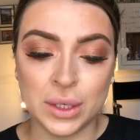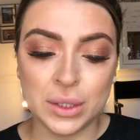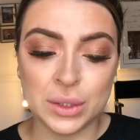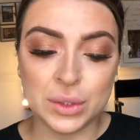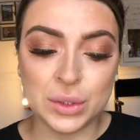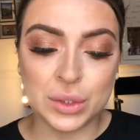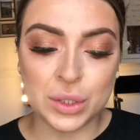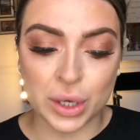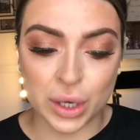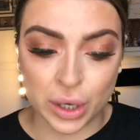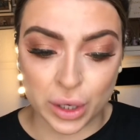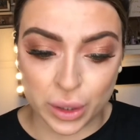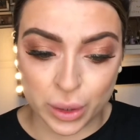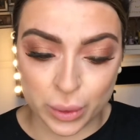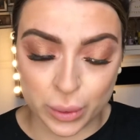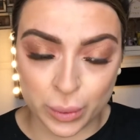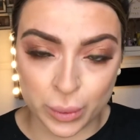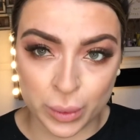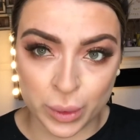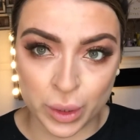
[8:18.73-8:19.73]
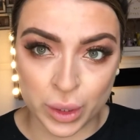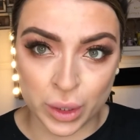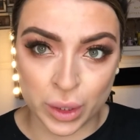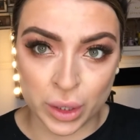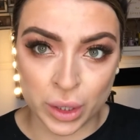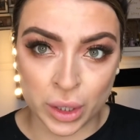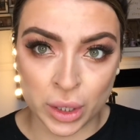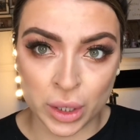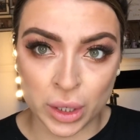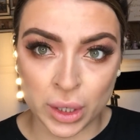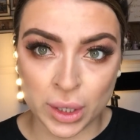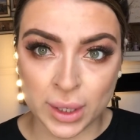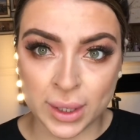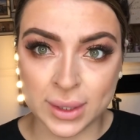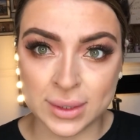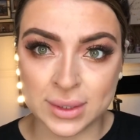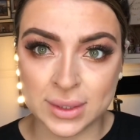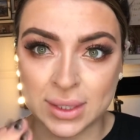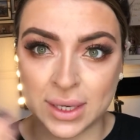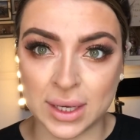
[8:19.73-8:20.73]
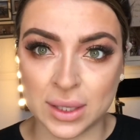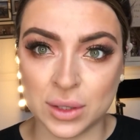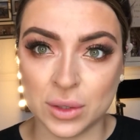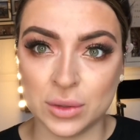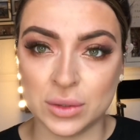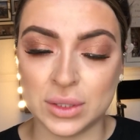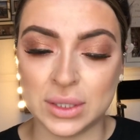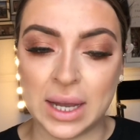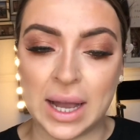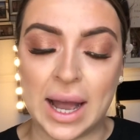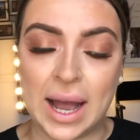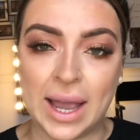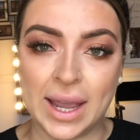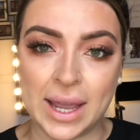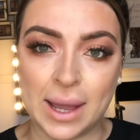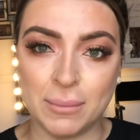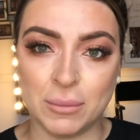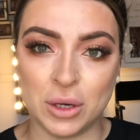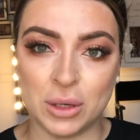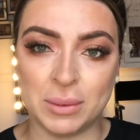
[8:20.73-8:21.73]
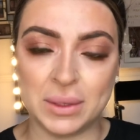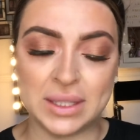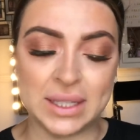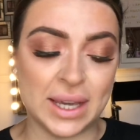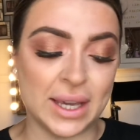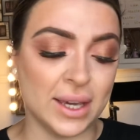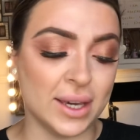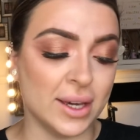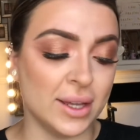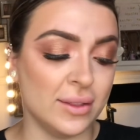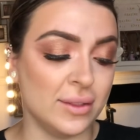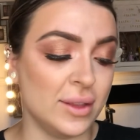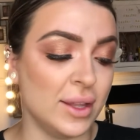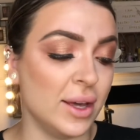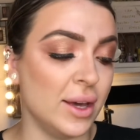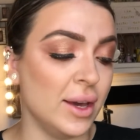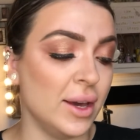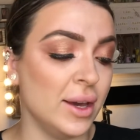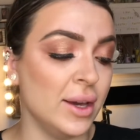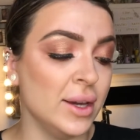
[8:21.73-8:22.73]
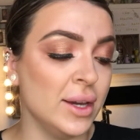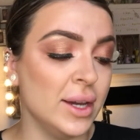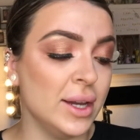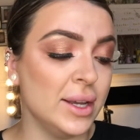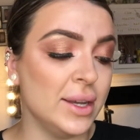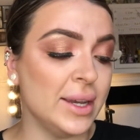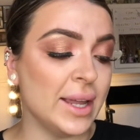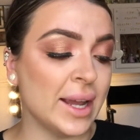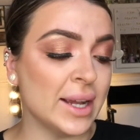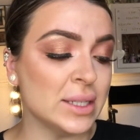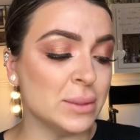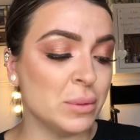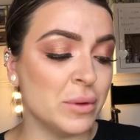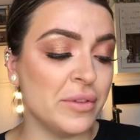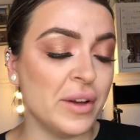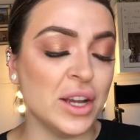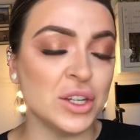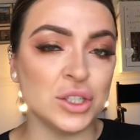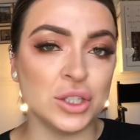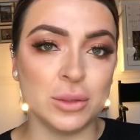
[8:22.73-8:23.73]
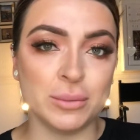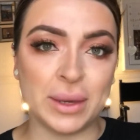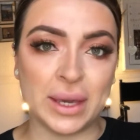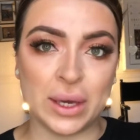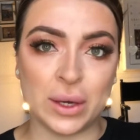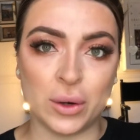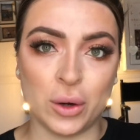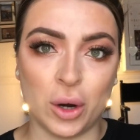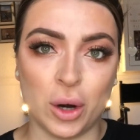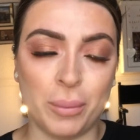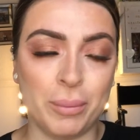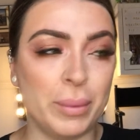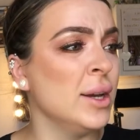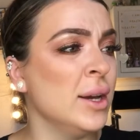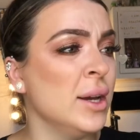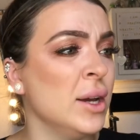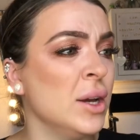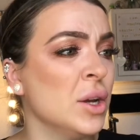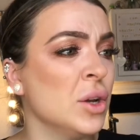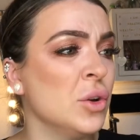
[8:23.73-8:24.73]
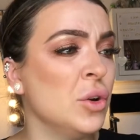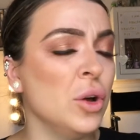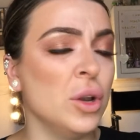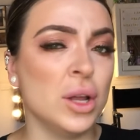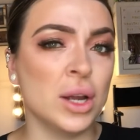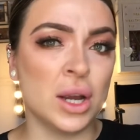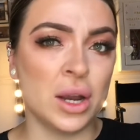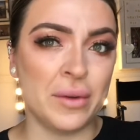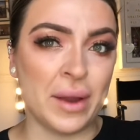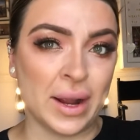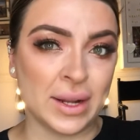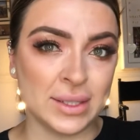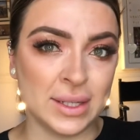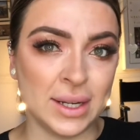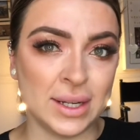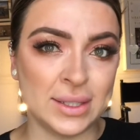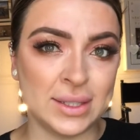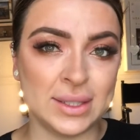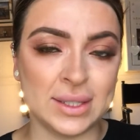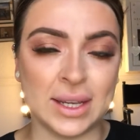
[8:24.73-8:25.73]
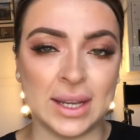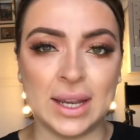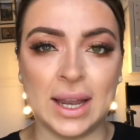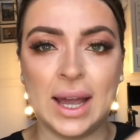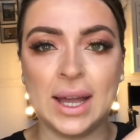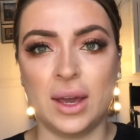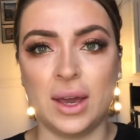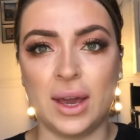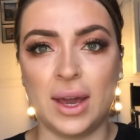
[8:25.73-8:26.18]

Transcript: To conceal the under eye, I'm going to be taking the NYX Professional Makeup Colour Correcting Concealer,